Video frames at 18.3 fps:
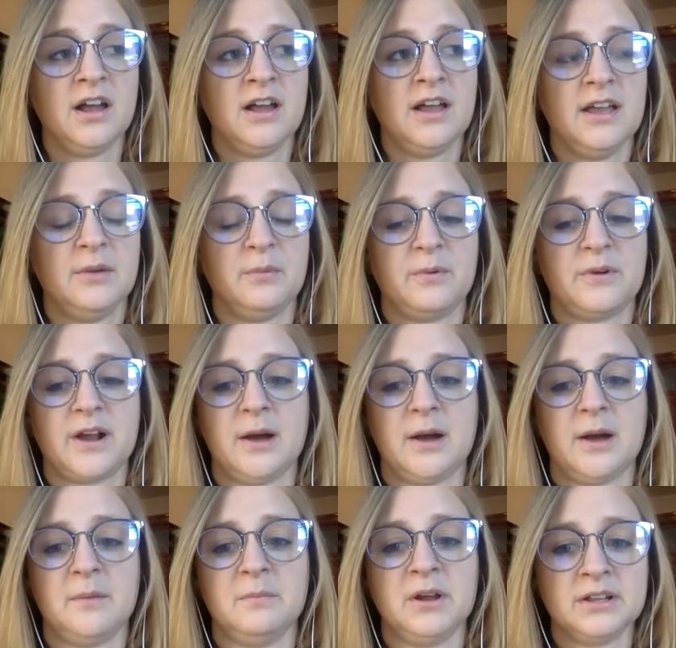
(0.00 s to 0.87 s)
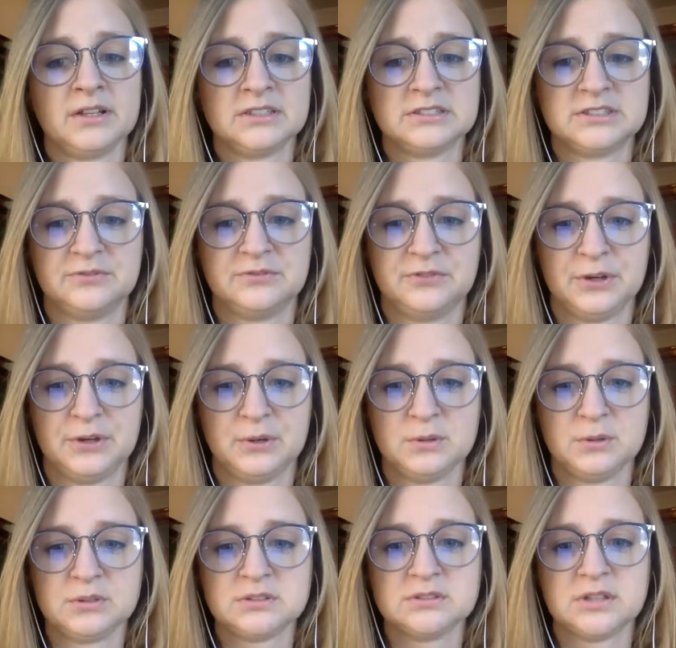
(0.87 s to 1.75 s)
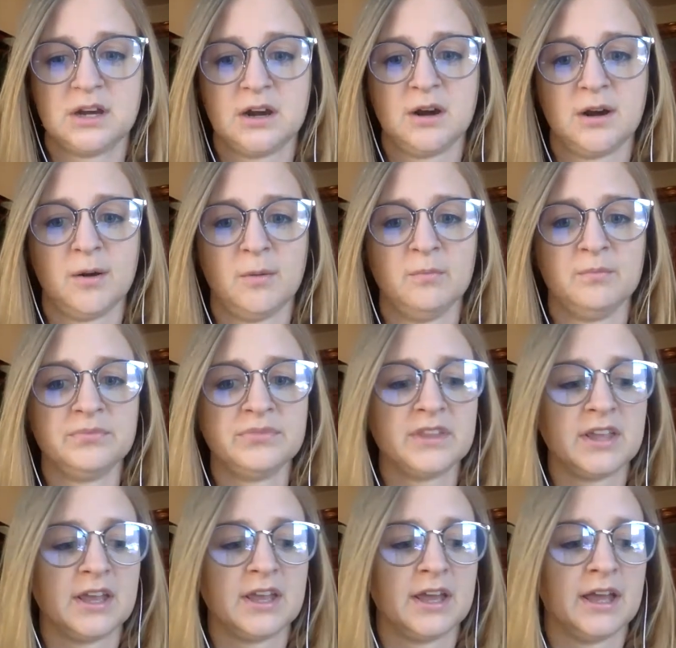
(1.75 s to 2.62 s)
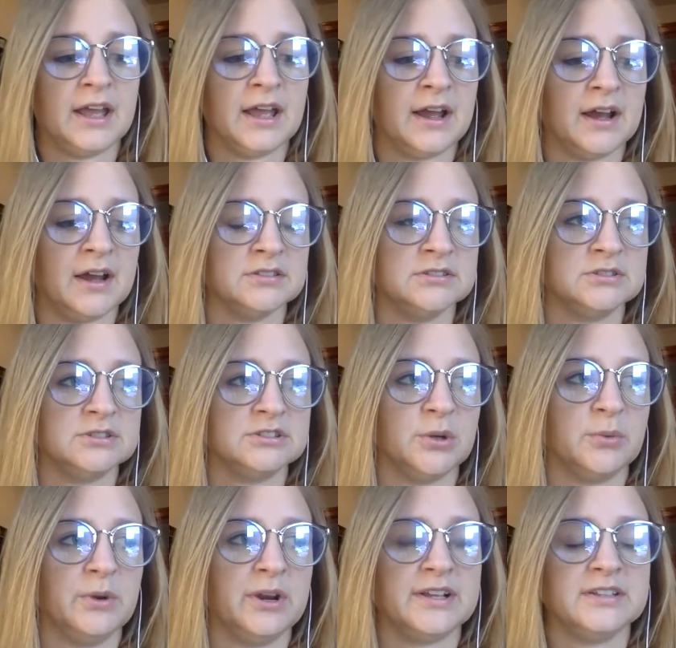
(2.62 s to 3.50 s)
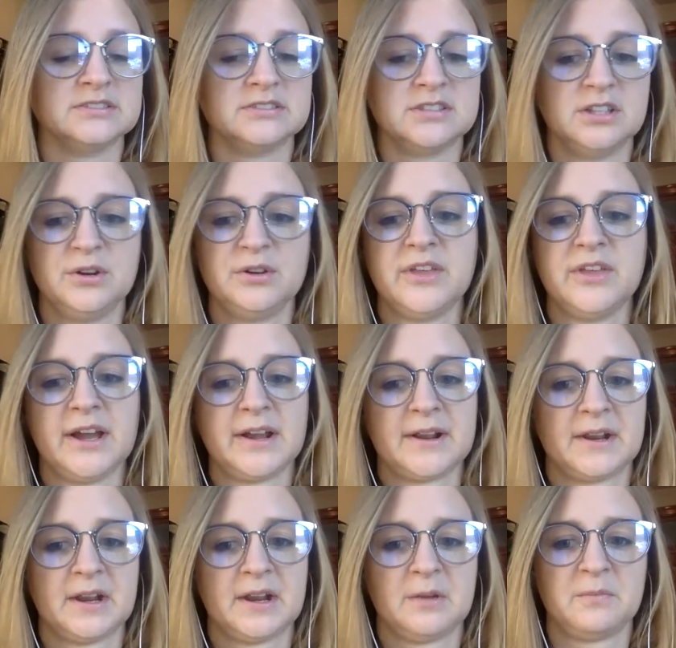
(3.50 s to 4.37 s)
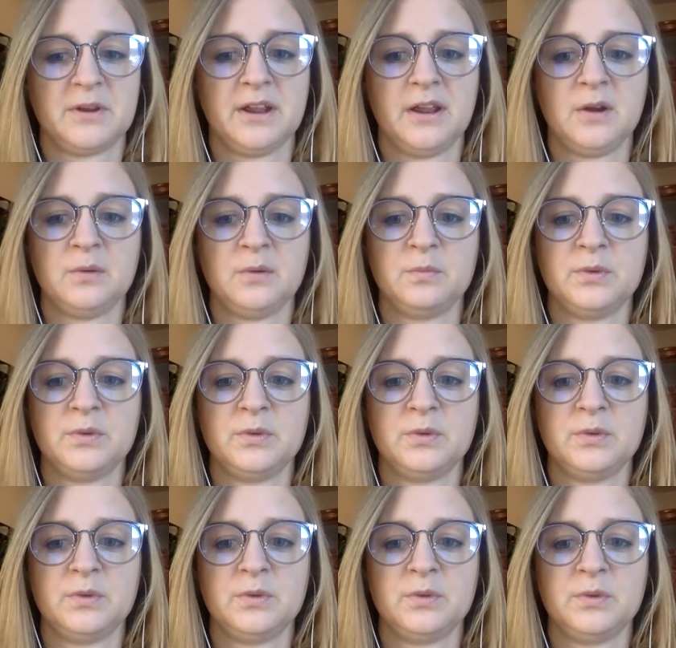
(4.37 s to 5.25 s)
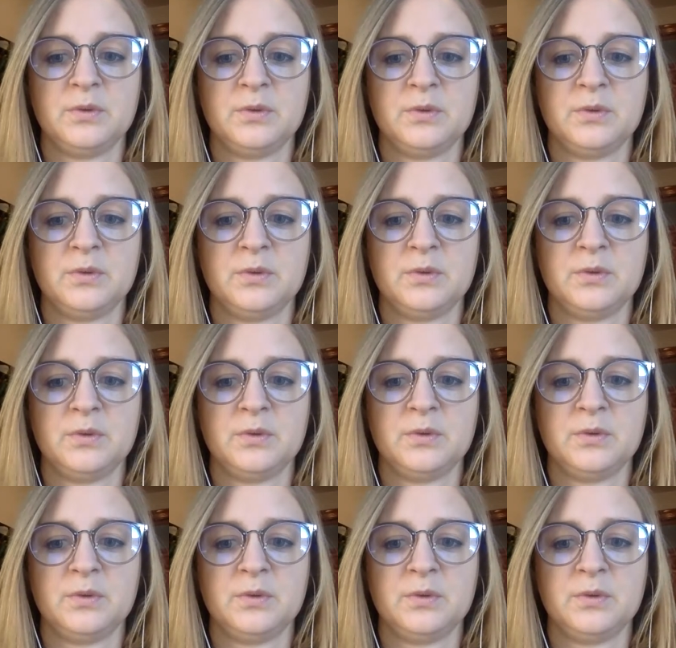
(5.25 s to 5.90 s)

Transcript: It got millions of views, and so we continued that campaign. We featured